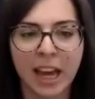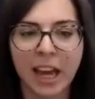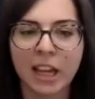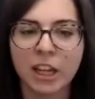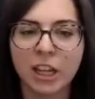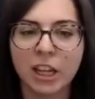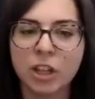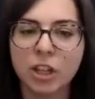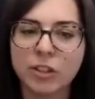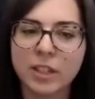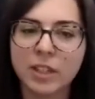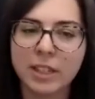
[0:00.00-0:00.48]

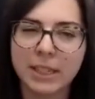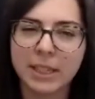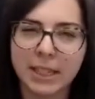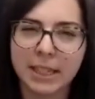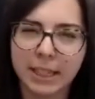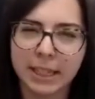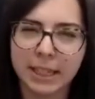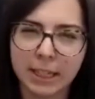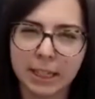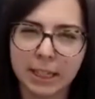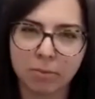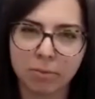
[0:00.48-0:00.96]
and use the
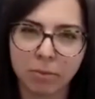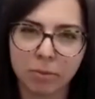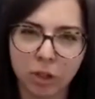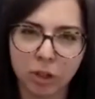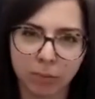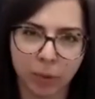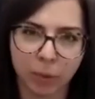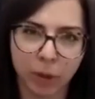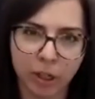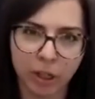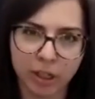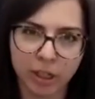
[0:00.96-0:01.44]
system
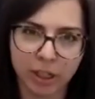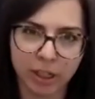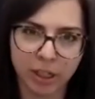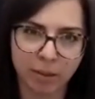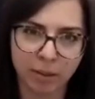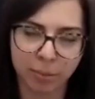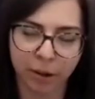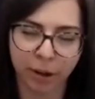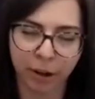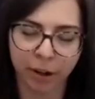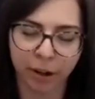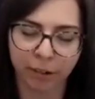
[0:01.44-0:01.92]
to monitor
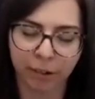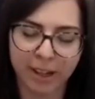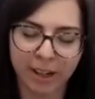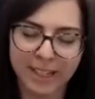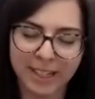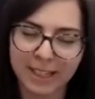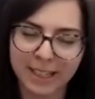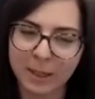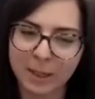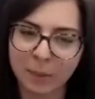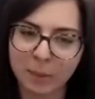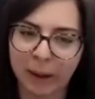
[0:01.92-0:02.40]
the
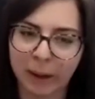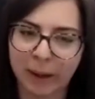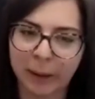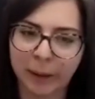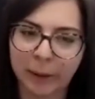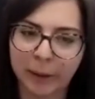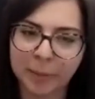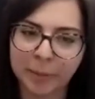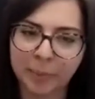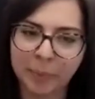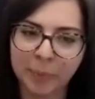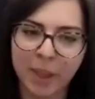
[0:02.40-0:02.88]
progress as
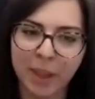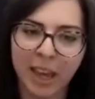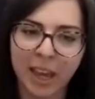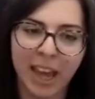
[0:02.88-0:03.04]
well.